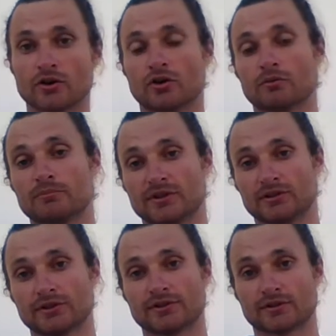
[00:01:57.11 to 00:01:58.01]
or
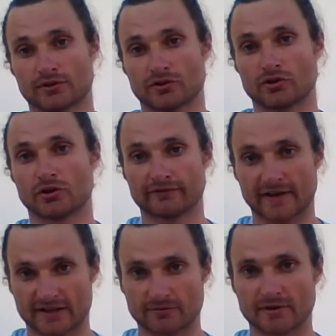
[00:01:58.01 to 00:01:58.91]
build your
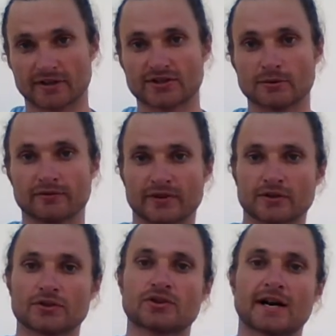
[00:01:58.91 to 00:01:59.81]
flexibility within
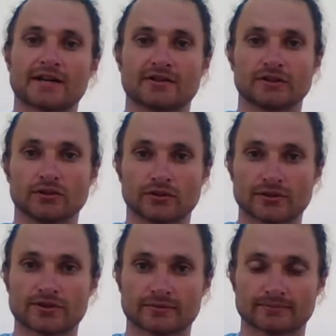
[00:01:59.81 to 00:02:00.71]
your trachea and
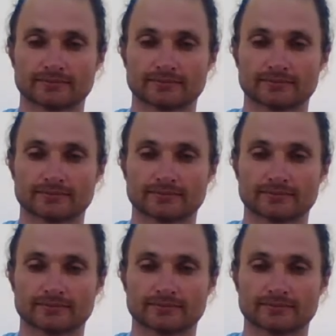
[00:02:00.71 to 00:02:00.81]
lungs.